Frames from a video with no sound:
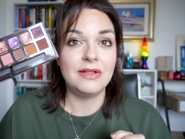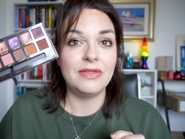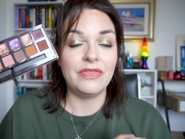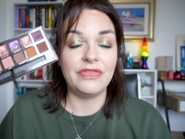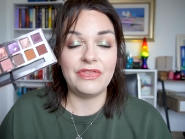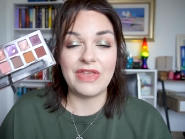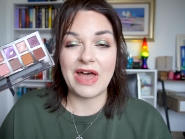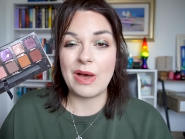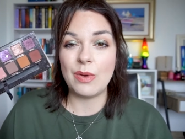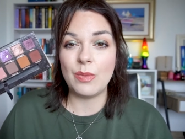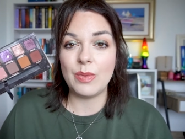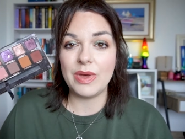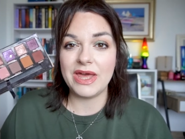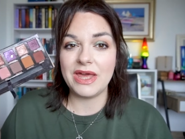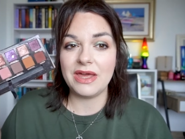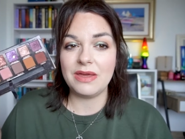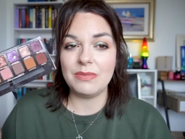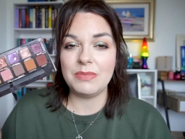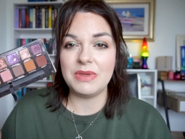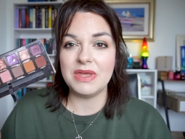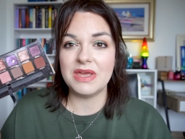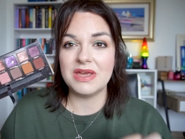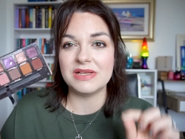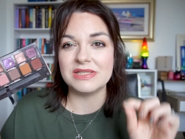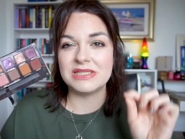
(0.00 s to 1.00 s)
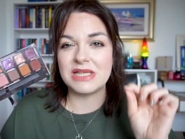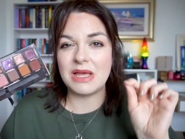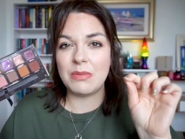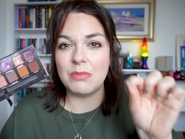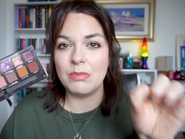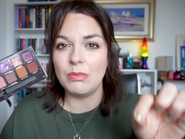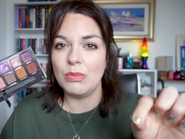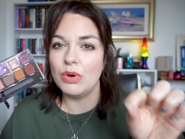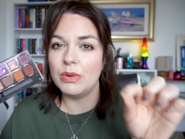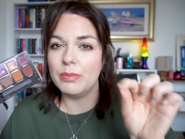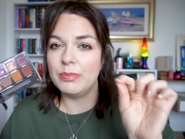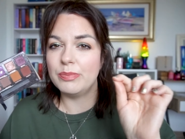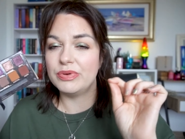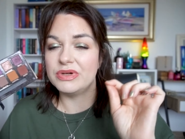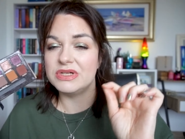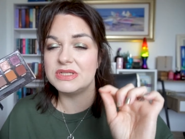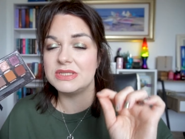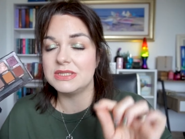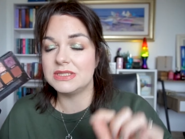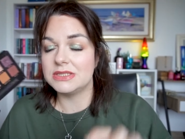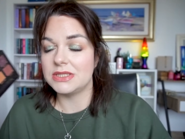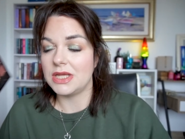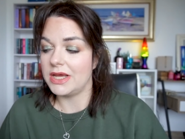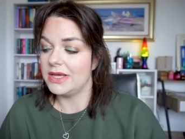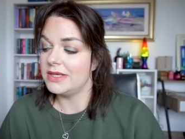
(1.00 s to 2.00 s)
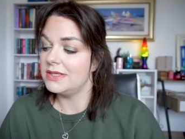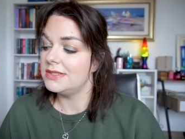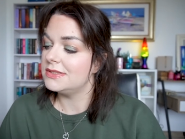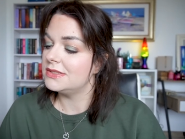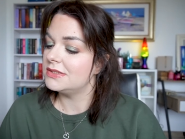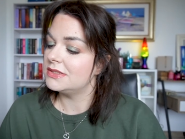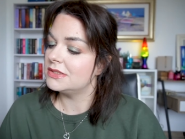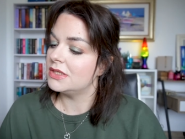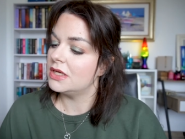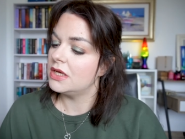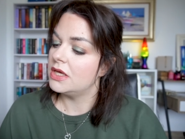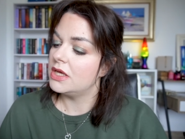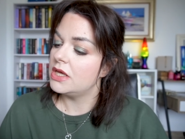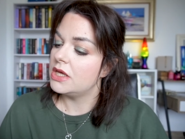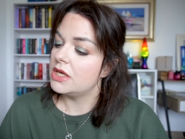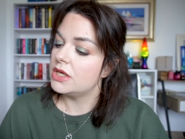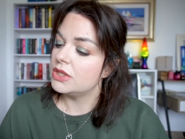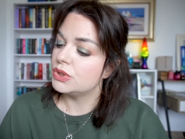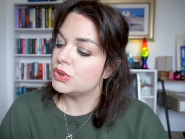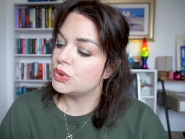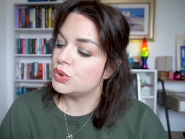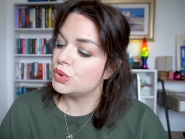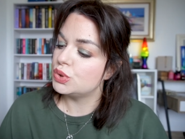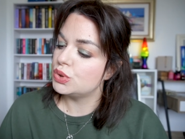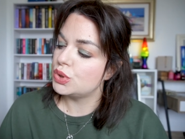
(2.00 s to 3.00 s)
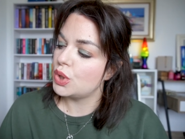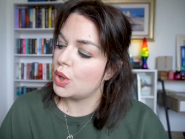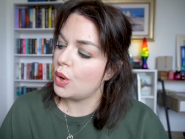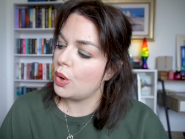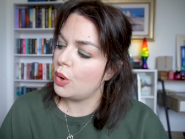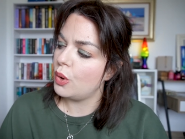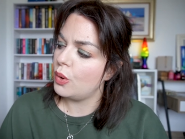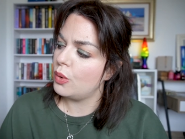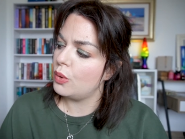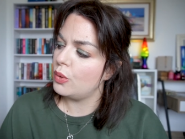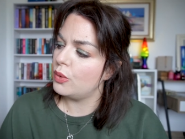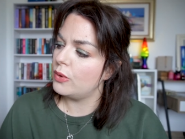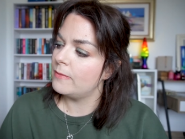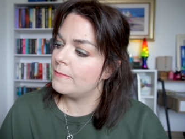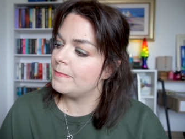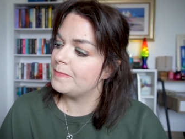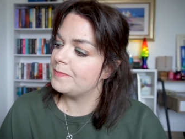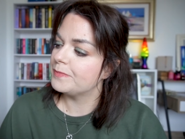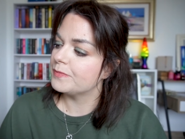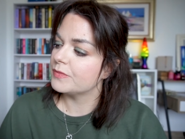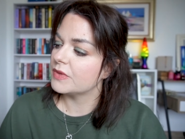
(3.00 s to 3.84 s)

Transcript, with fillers: that way because I'm more precise. So